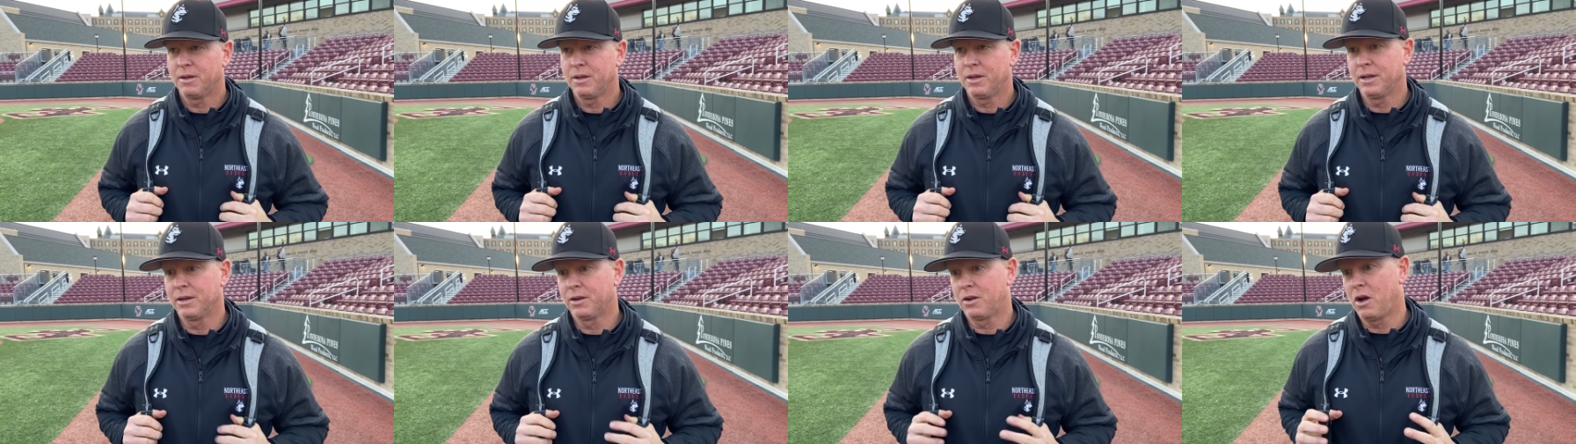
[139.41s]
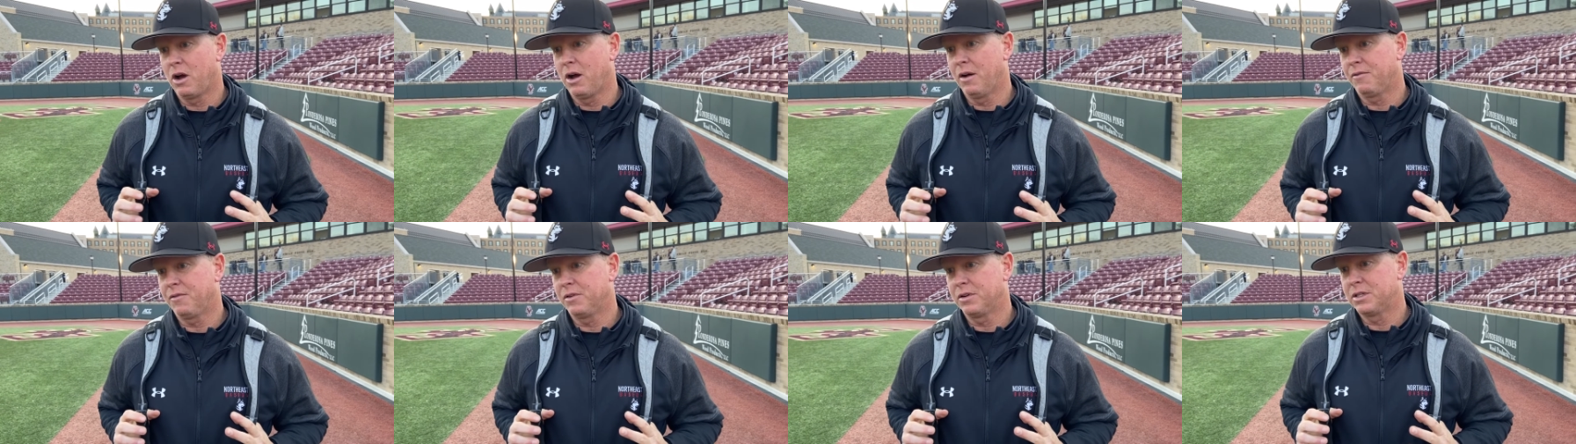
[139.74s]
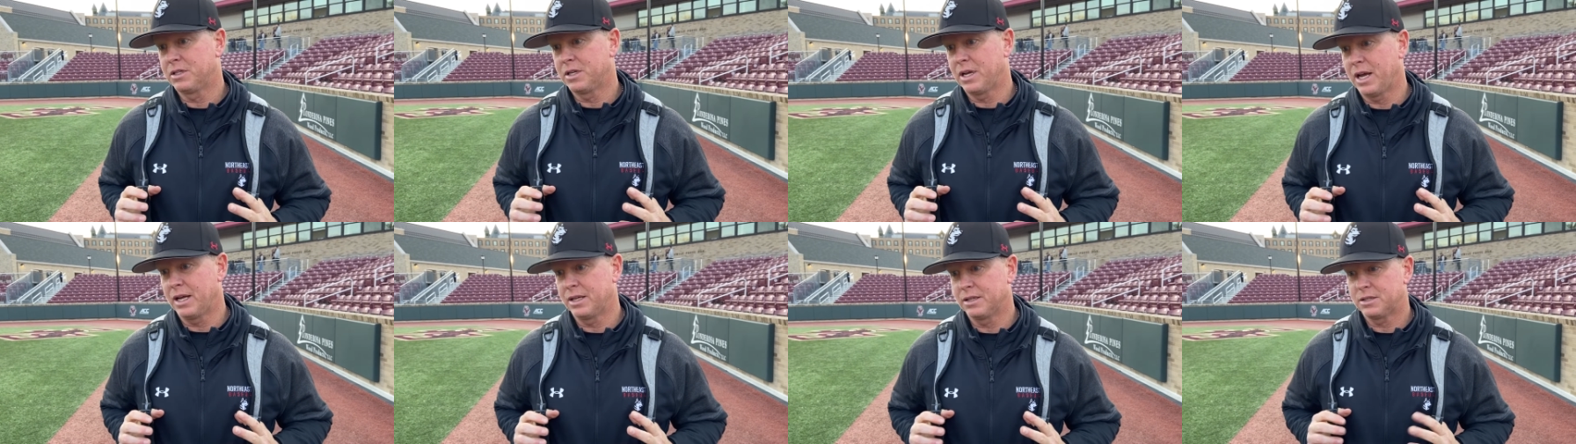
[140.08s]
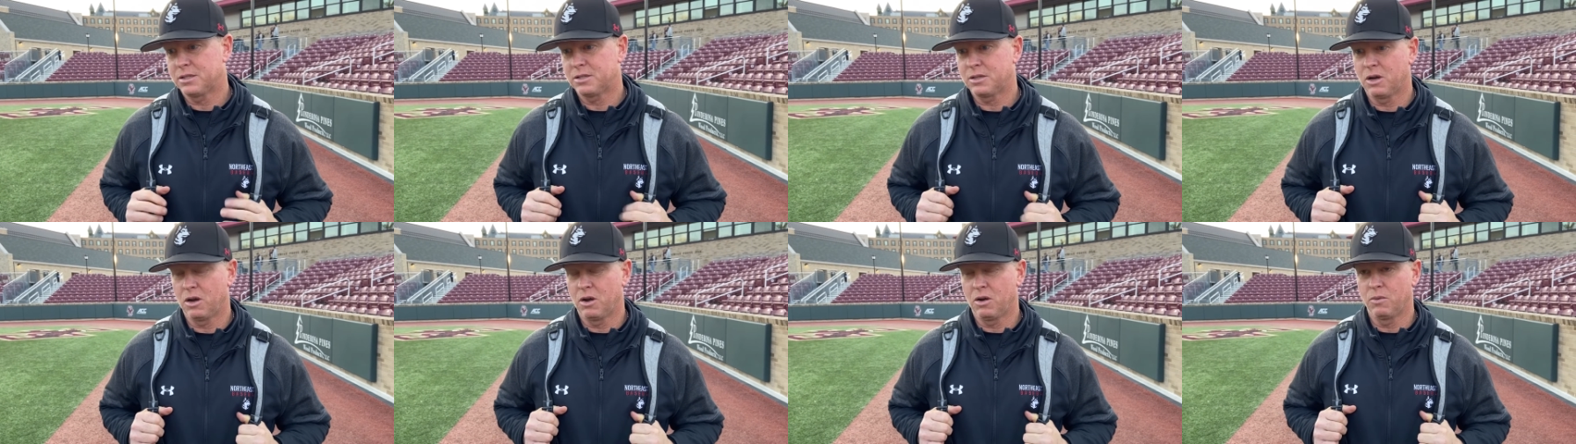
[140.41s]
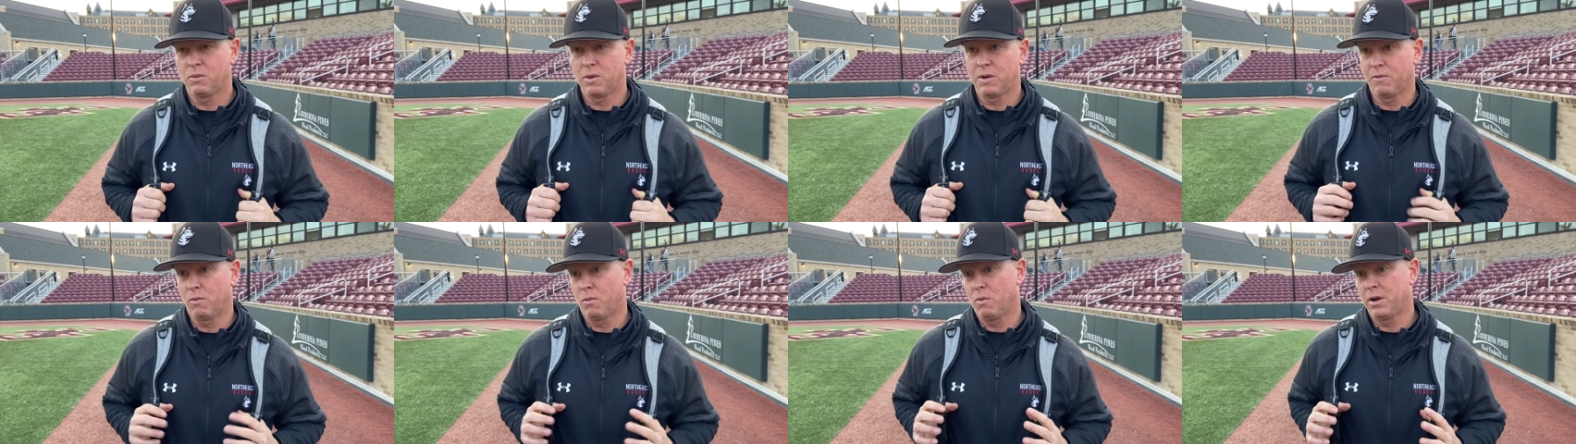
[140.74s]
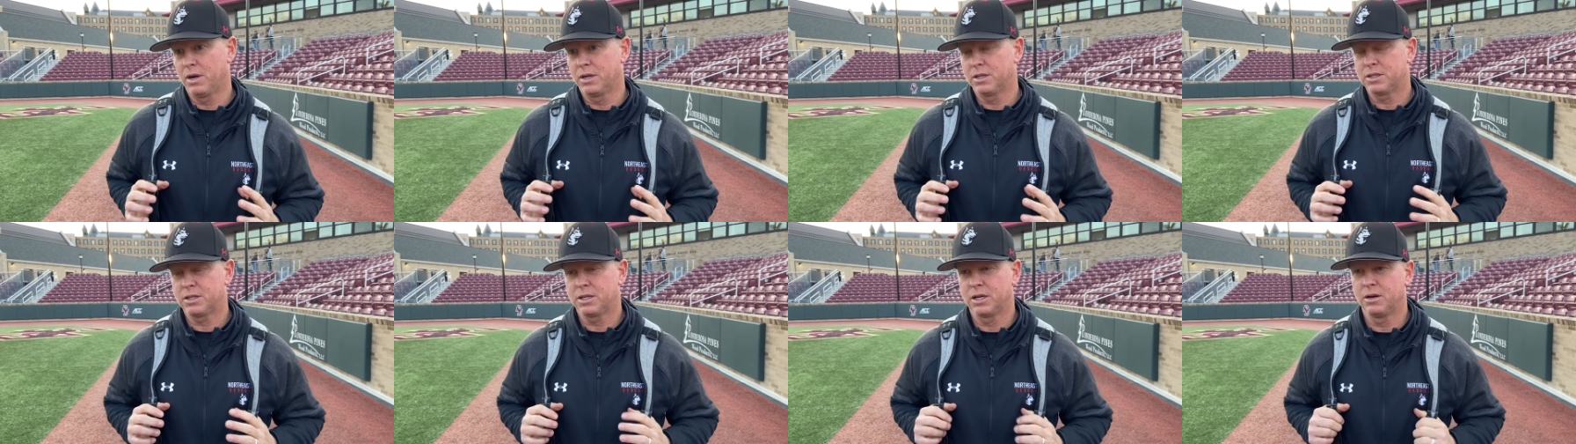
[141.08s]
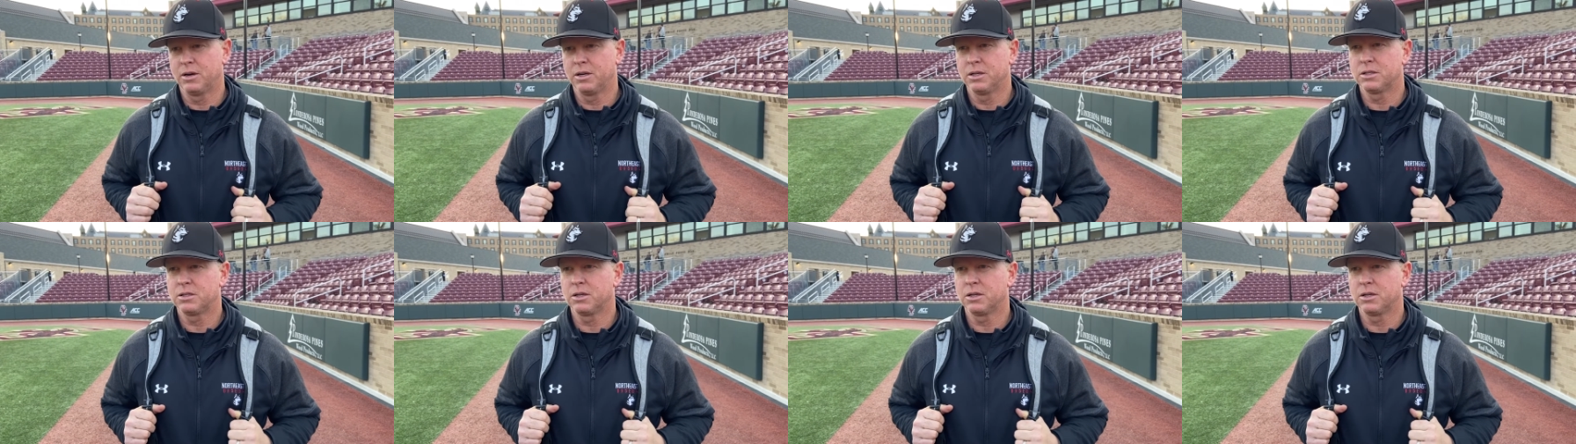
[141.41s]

in conference yet, so we haven't won a series.